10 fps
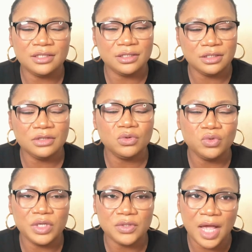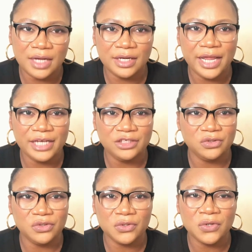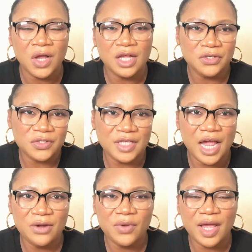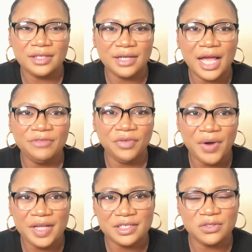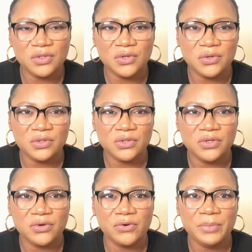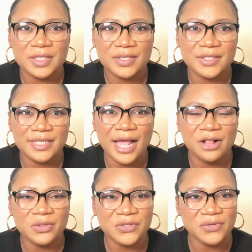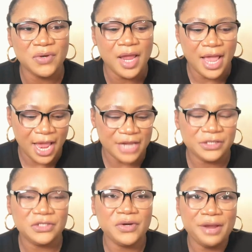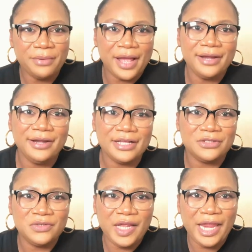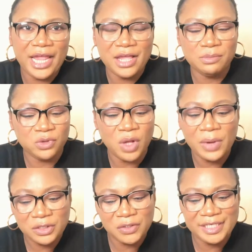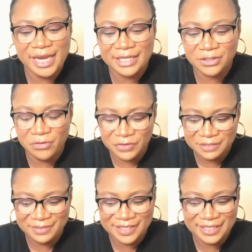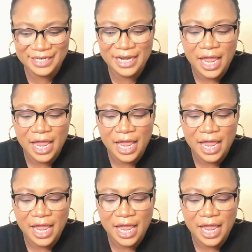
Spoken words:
It's a good way to add an edge to your style look and add variety to your personal style. So I just thought I'd add that today to our thoughts here at COVET magazine.